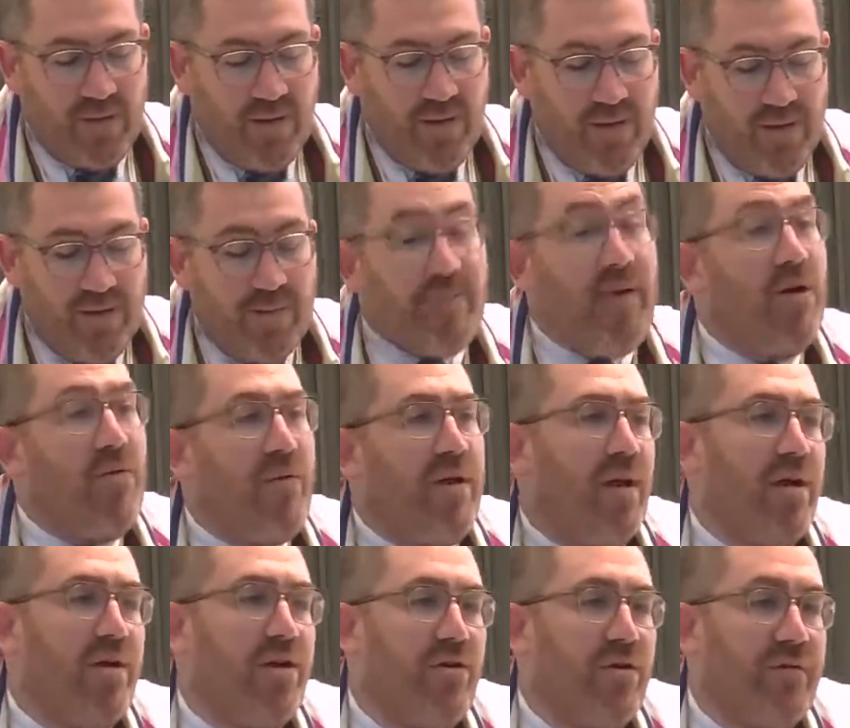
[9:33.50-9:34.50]
But we
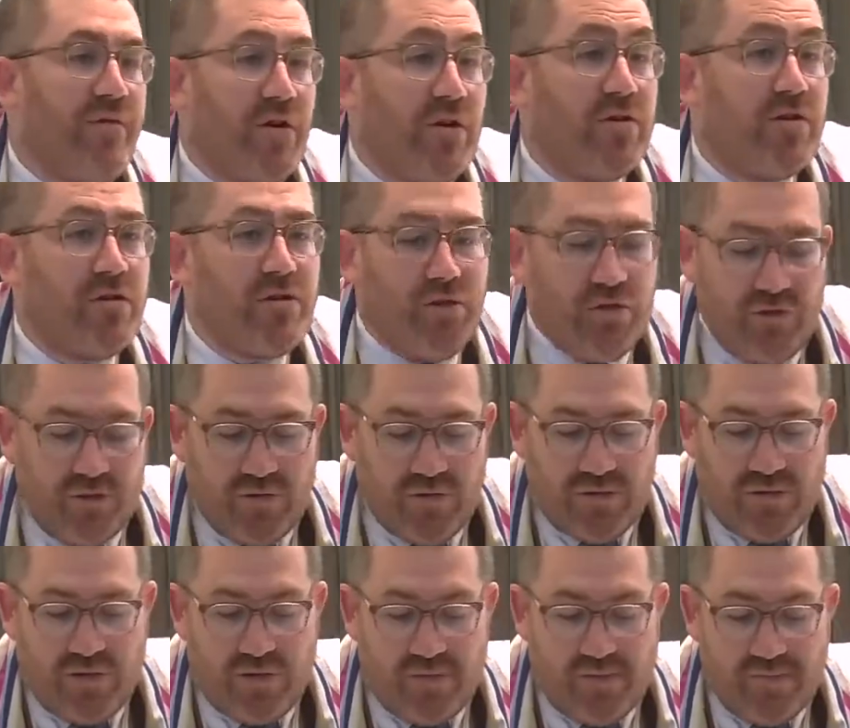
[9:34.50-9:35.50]
are universal
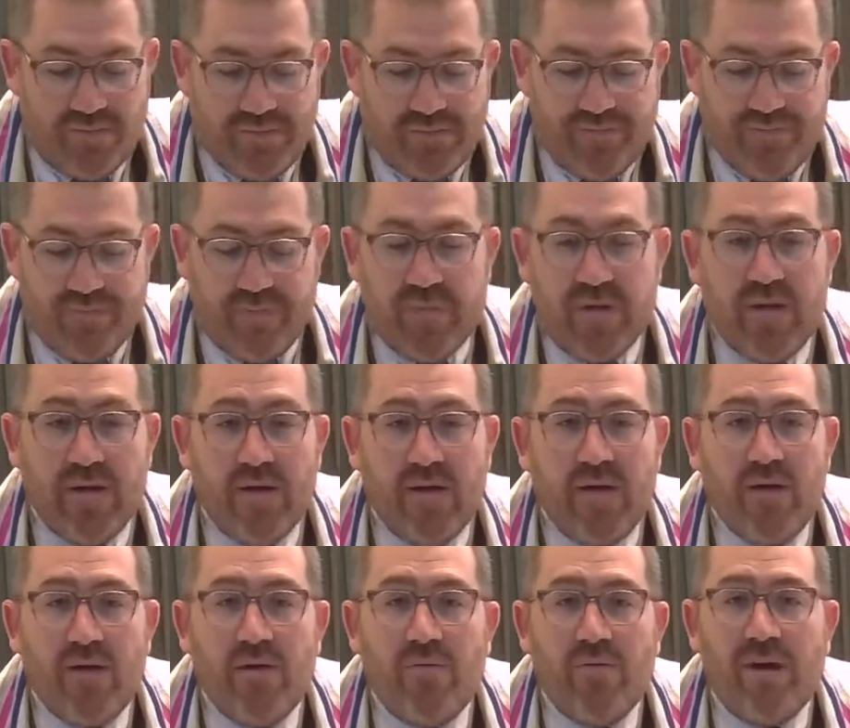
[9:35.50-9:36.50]
Jews.
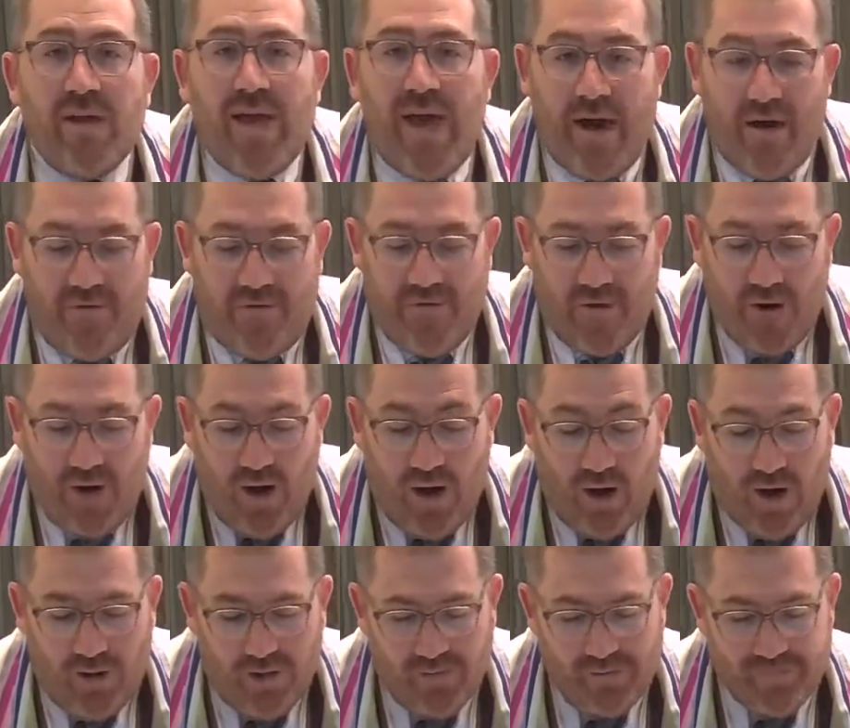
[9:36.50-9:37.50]
We care for
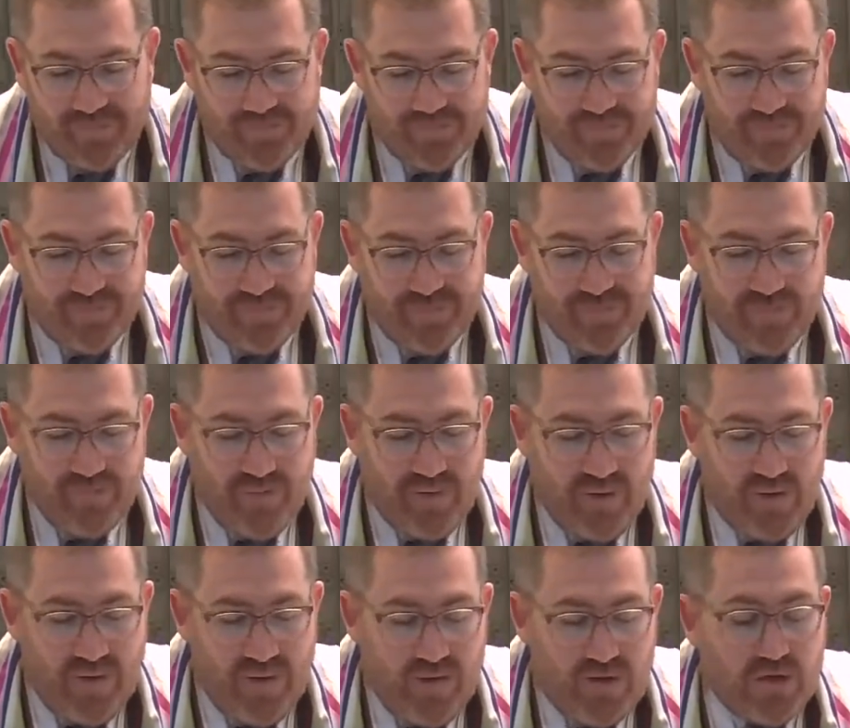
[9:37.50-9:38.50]
all,
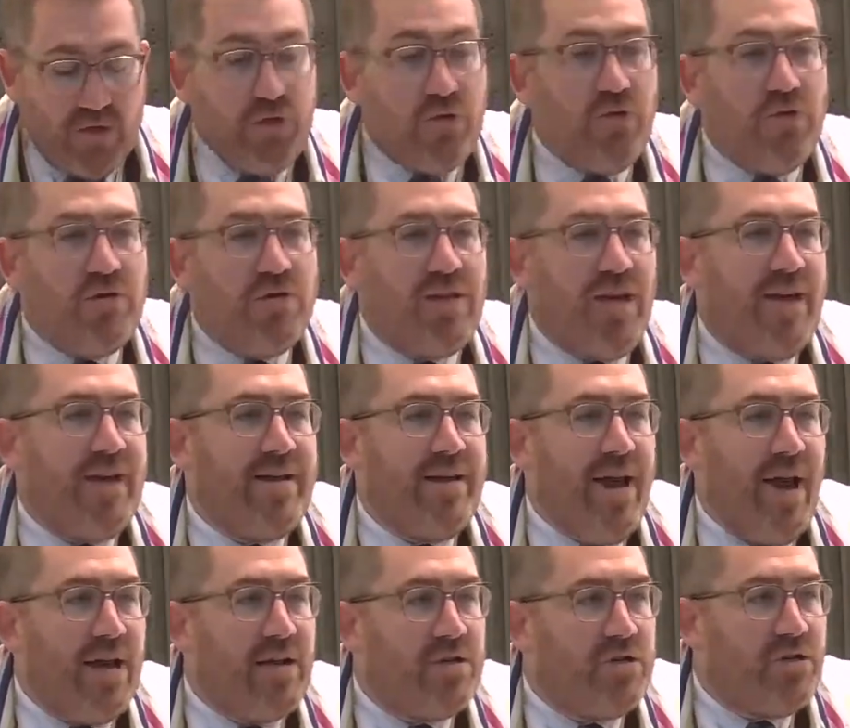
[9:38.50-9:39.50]
Jews and
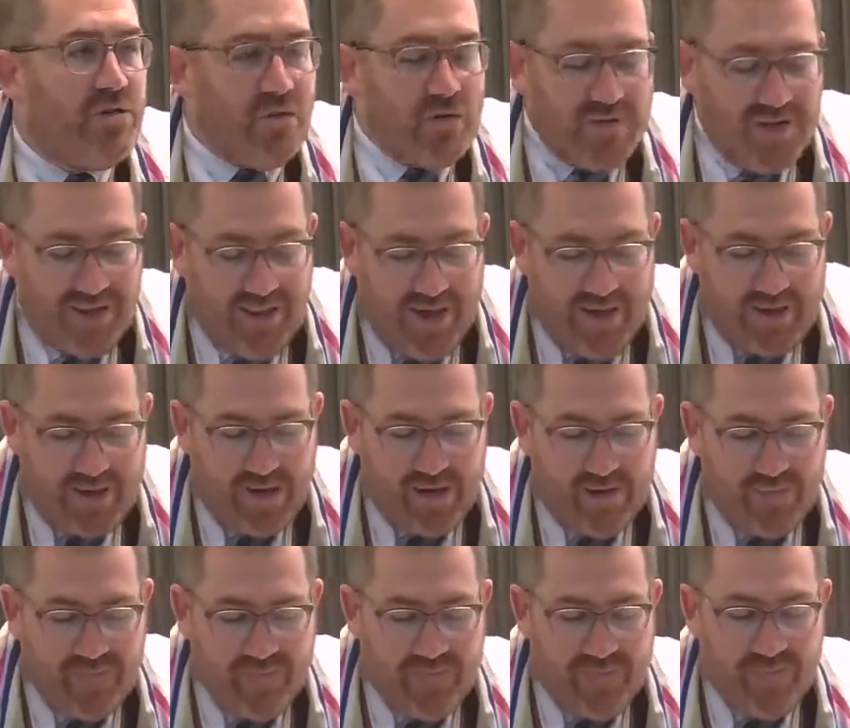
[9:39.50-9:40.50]
non-Jews alike.
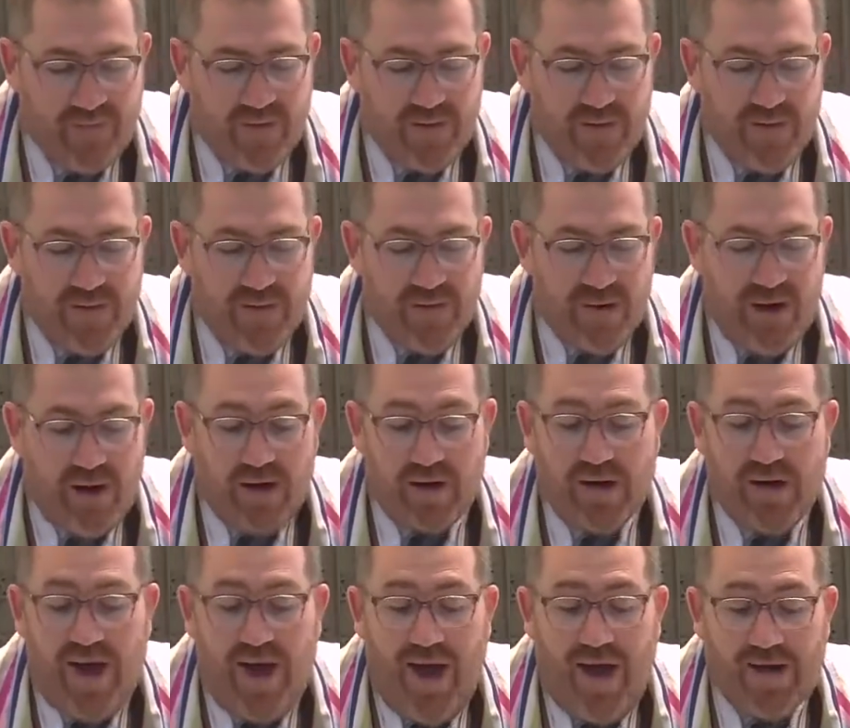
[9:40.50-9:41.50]
Our
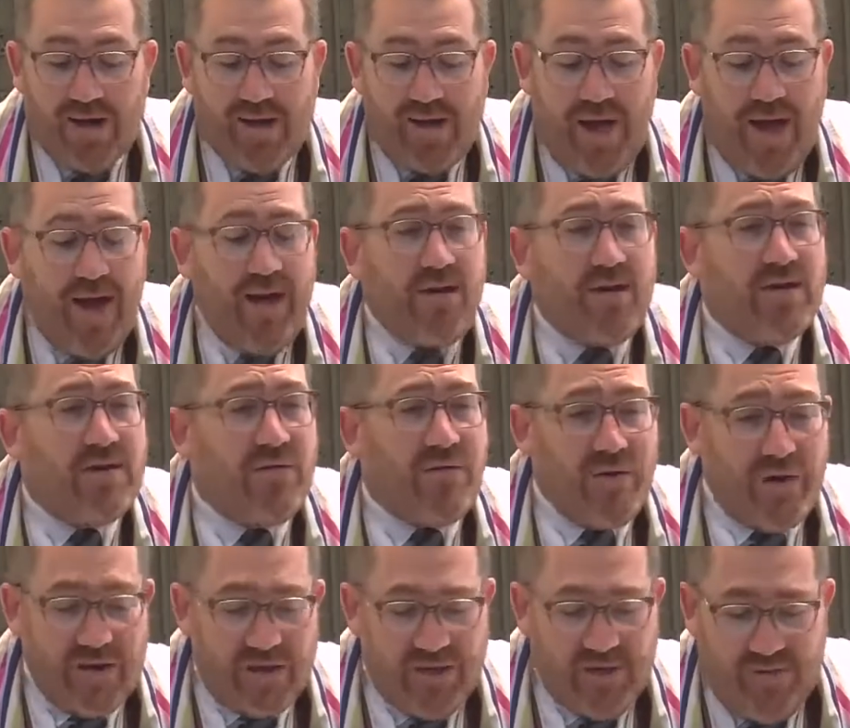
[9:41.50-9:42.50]
God cares for
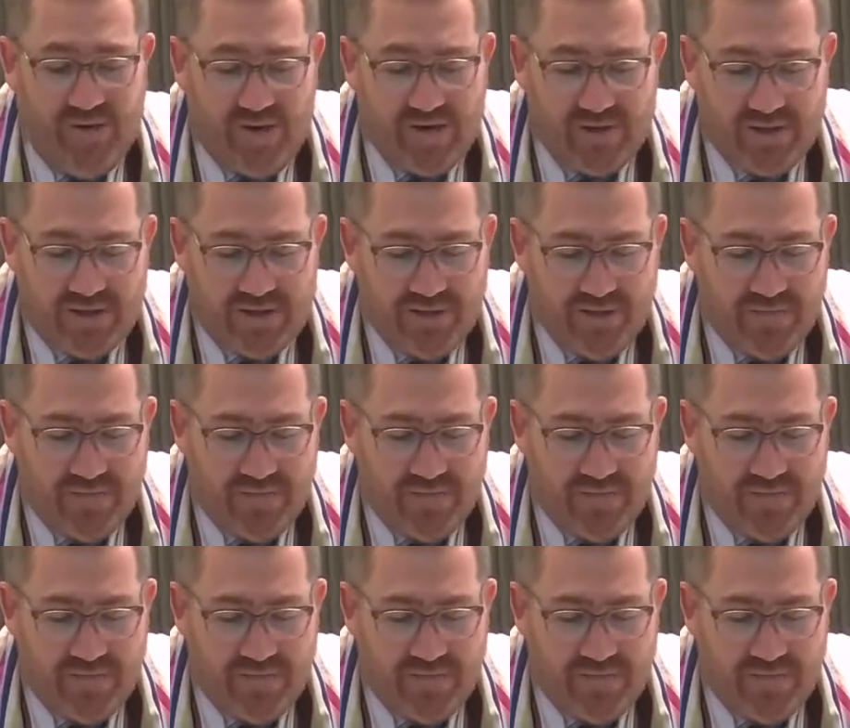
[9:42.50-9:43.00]
each of us.